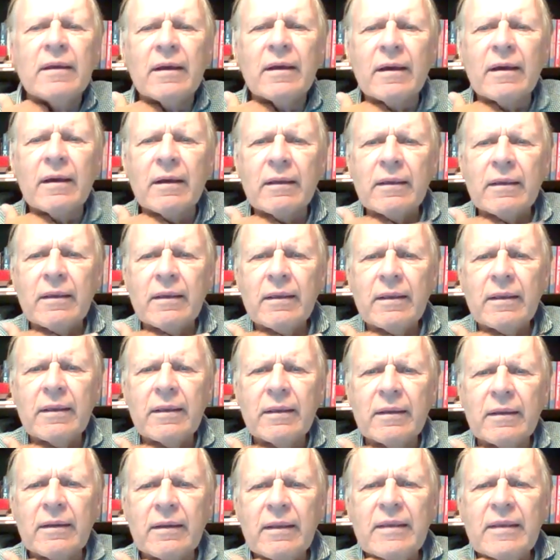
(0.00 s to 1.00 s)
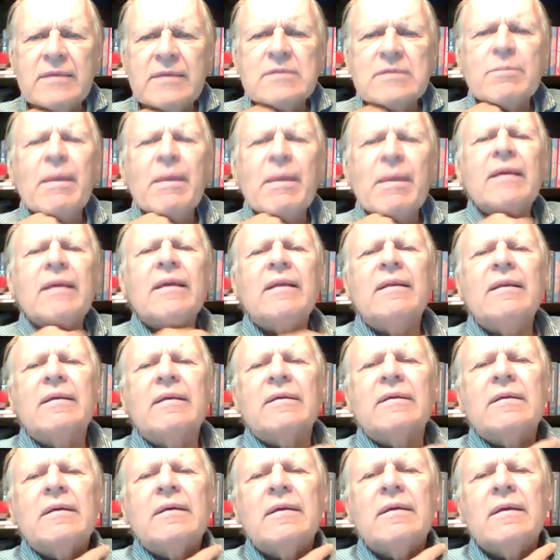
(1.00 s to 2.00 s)
uh, he's making
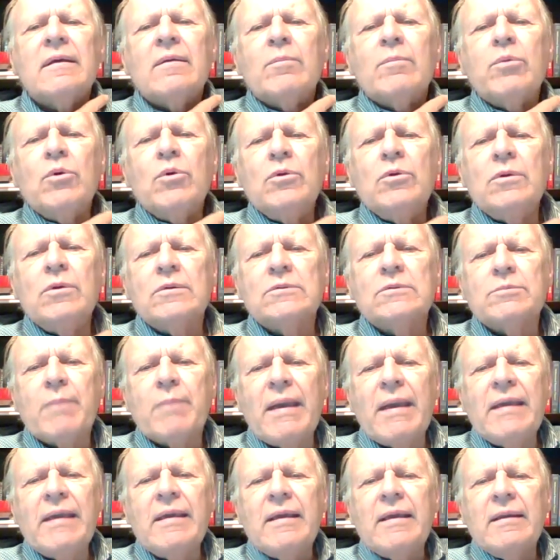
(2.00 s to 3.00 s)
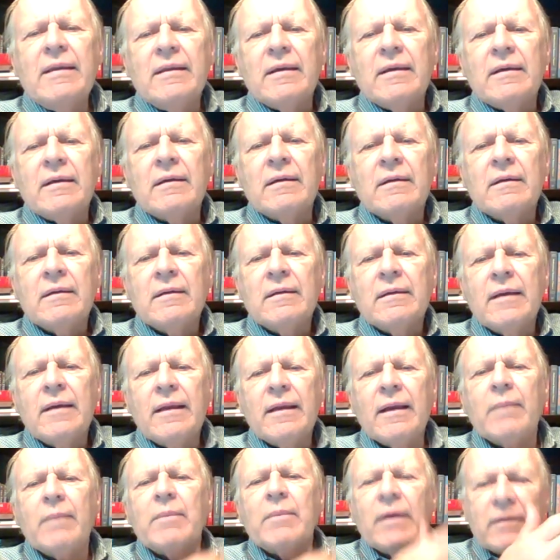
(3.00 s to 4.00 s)
the Putin's making the,
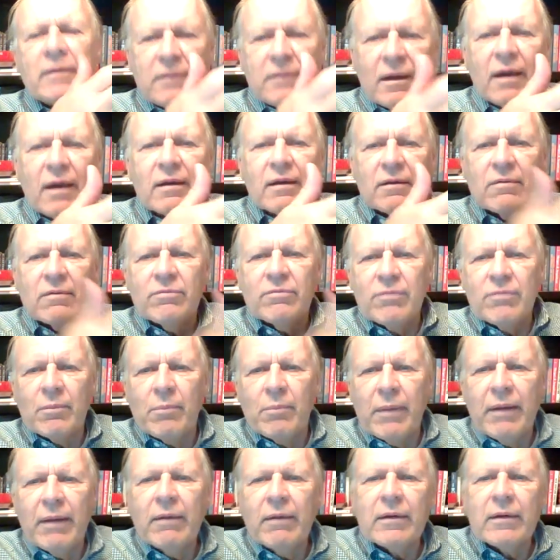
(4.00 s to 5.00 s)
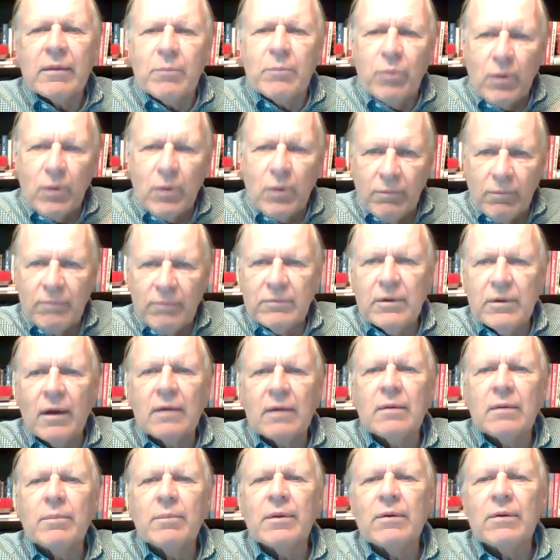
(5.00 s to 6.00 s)
and I'm not talking from American point of view,
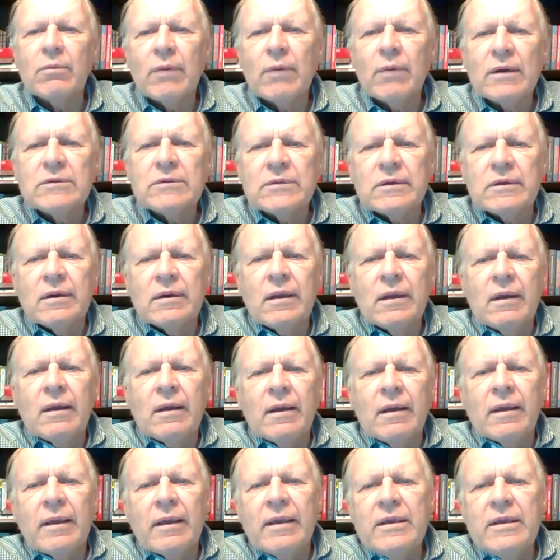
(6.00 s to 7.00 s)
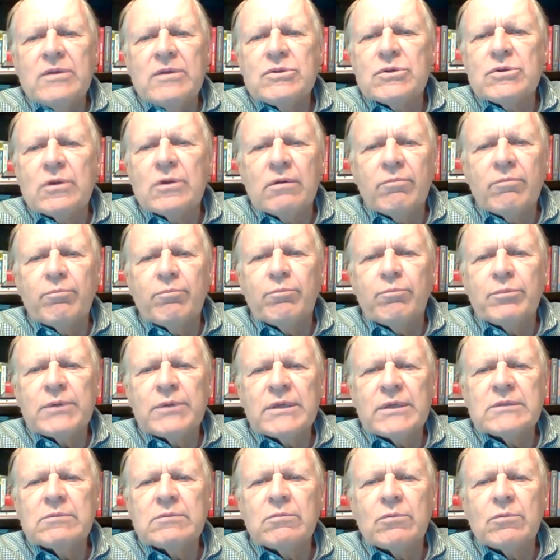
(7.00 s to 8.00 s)
talking about a Russian. Yeah. He should have
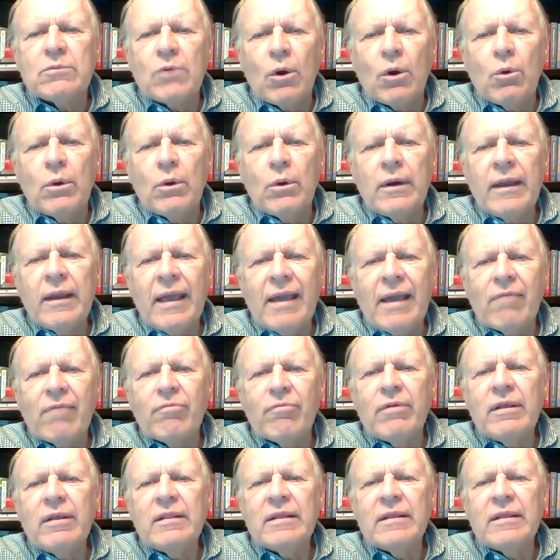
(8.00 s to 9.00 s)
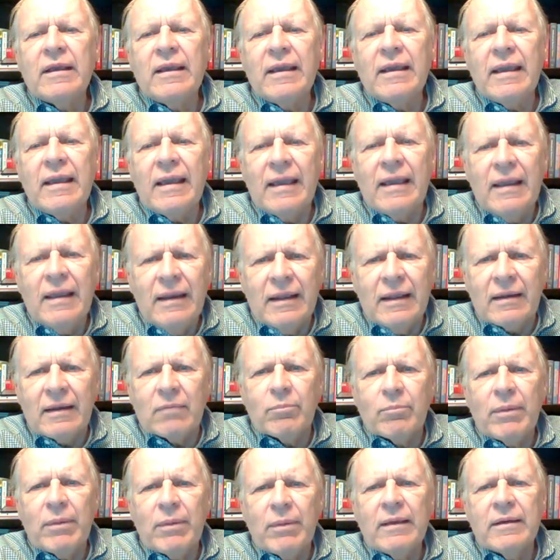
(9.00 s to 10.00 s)
just thrown everything in it
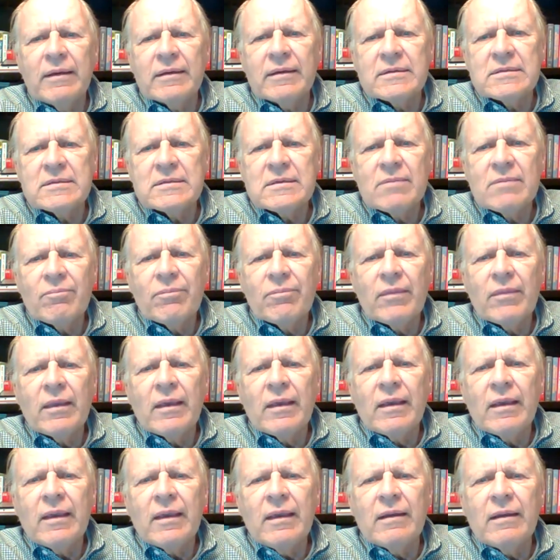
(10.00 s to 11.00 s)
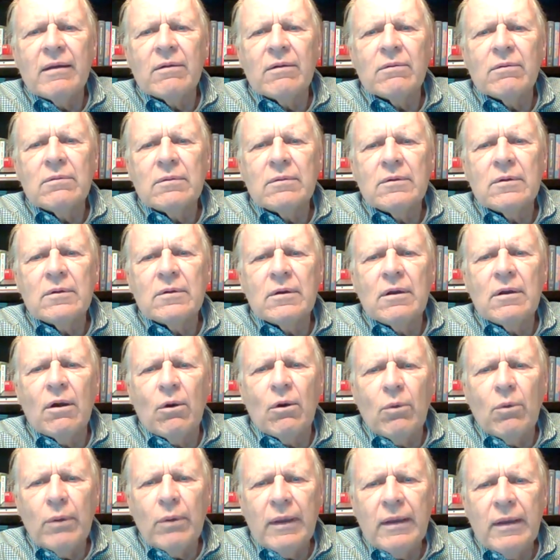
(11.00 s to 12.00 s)
because, yeah. you know, to
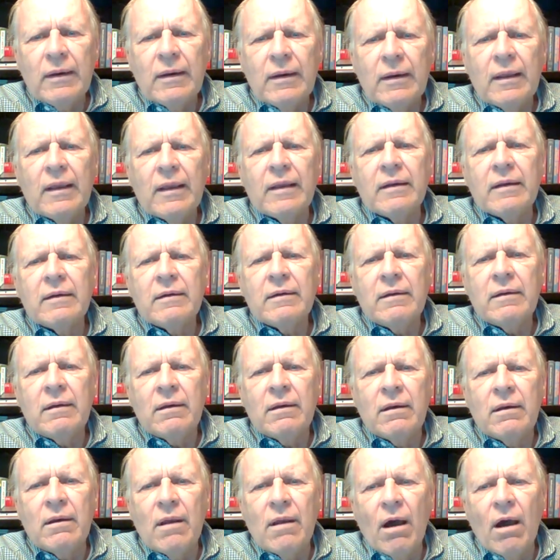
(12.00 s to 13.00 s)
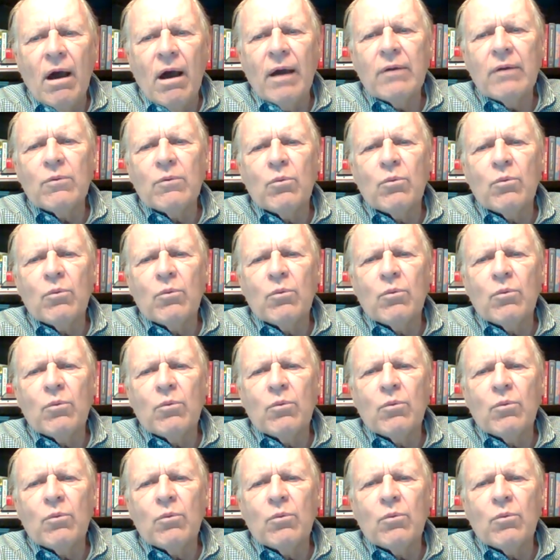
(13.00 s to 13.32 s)
go in and not